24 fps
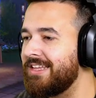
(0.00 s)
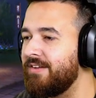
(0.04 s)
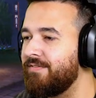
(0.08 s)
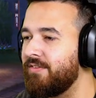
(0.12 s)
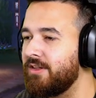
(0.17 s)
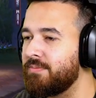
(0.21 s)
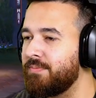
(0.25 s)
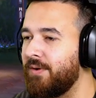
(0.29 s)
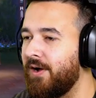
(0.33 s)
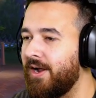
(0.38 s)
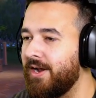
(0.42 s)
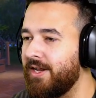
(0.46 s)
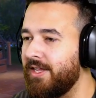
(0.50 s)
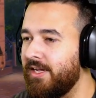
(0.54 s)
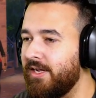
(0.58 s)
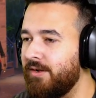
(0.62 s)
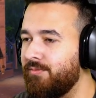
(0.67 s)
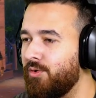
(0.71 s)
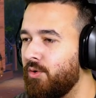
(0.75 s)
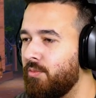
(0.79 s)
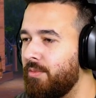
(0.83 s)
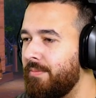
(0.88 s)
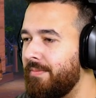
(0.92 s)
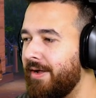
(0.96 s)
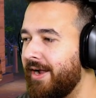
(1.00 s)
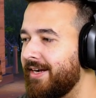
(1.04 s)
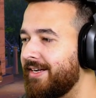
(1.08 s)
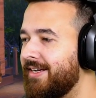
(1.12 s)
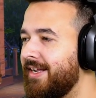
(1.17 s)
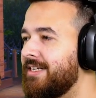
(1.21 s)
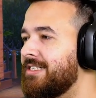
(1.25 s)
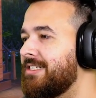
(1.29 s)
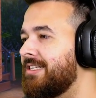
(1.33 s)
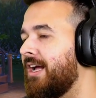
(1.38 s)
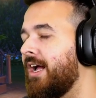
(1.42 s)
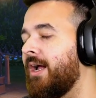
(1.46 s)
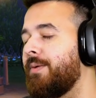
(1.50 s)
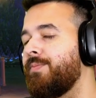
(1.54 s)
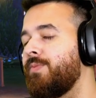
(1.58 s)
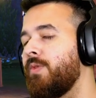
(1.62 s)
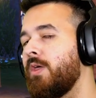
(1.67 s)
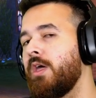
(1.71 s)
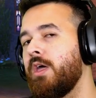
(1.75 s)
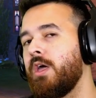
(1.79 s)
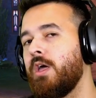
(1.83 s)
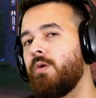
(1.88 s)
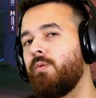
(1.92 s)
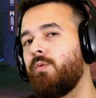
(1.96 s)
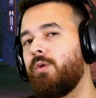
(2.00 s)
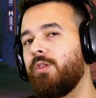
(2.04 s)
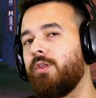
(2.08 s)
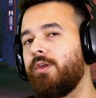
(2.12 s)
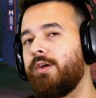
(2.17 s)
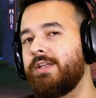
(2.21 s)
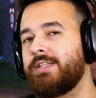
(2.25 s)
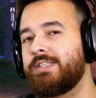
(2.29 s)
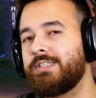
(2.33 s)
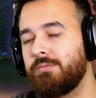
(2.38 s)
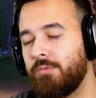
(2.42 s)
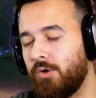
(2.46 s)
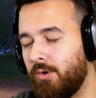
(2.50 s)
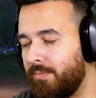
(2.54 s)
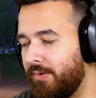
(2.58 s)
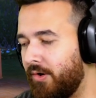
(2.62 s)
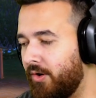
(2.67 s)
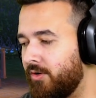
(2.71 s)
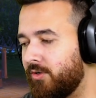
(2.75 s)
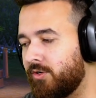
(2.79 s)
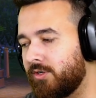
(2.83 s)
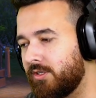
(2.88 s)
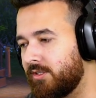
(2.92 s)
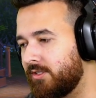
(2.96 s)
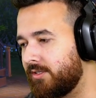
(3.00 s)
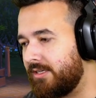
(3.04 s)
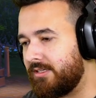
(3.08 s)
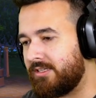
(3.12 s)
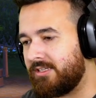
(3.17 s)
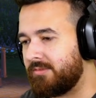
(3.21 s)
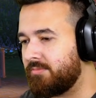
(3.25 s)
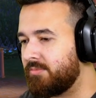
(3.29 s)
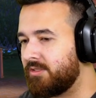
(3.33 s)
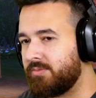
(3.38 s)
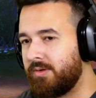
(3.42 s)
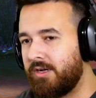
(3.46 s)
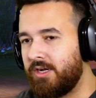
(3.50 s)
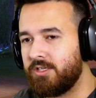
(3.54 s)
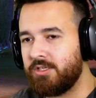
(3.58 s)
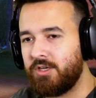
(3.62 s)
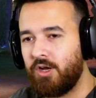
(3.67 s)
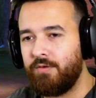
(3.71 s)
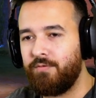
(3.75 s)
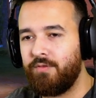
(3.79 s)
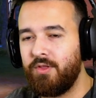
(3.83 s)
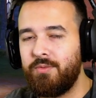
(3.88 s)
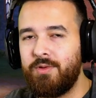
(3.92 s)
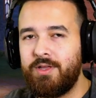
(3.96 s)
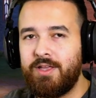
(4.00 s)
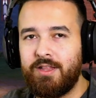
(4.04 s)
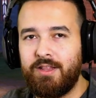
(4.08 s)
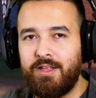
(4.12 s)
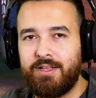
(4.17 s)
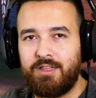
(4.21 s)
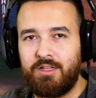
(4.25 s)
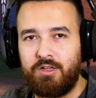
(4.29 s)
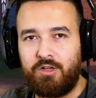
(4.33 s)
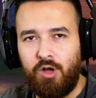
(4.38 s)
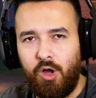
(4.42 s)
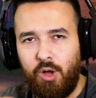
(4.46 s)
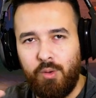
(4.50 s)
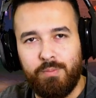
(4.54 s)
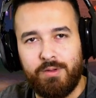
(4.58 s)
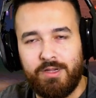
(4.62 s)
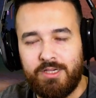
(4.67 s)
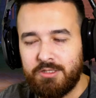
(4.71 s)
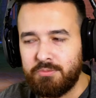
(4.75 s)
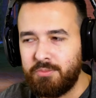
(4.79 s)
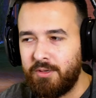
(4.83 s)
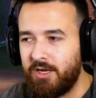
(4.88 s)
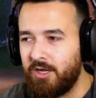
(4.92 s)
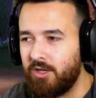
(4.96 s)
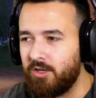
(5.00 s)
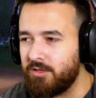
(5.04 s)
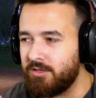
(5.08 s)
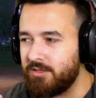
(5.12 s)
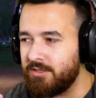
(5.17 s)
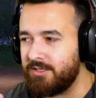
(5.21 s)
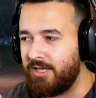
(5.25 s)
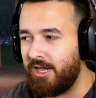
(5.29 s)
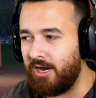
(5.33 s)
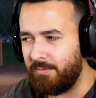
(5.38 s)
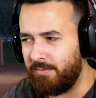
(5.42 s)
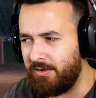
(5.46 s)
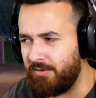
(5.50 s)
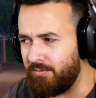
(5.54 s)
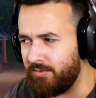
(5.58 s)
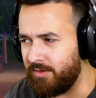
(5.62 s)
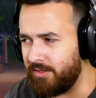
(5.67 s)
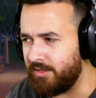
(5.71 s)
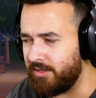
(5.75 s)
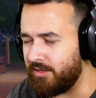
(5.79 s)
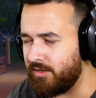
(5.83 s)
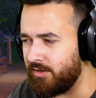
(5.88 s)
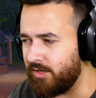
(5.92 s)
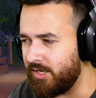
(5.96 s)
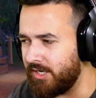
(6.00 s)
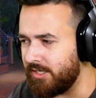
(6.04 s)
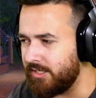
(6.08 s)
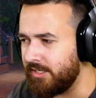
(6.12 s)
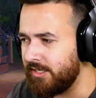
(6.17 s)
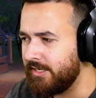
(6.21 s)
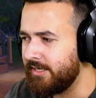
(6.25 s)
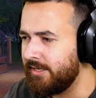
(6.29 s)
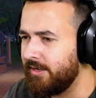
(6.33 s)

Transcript: leave this part here. We'll be back next time. We'll learn some more potions and some spells. Hopefully we can get like the copy spell because that'd be really good.